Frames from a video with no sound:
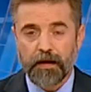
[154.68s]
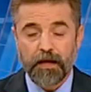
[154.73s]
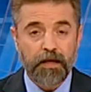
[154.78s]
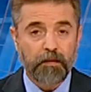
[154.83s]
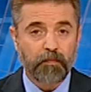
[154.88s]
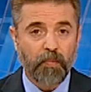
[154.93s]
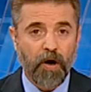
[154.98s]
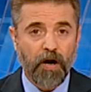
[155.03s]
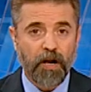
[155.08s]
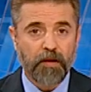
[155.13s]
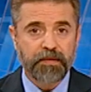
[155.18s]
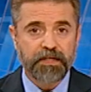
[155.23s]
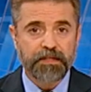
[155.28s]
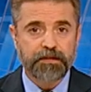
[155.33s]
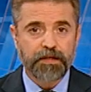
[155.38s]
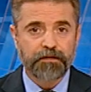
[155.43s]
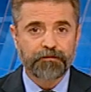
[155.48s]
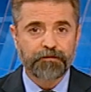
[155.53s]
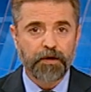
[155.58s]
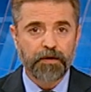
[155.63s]
In
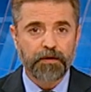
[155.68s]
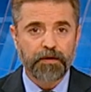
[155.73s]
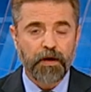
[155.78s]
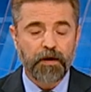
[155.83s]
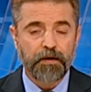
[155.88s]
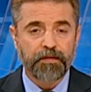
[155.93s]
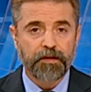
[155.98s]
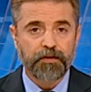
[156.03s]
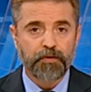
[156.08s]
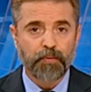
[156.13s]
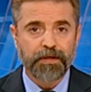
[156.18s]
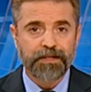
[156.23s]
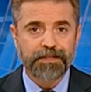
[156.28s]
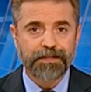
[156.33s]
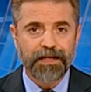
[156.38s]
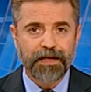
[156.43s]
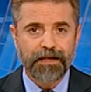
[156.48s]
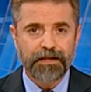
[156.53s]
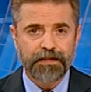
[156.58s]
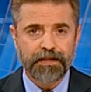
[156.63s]
Parliament, a vote on the
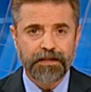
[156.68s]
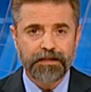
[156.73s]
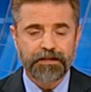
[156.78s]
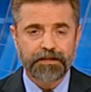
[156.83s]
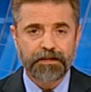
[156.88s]
2018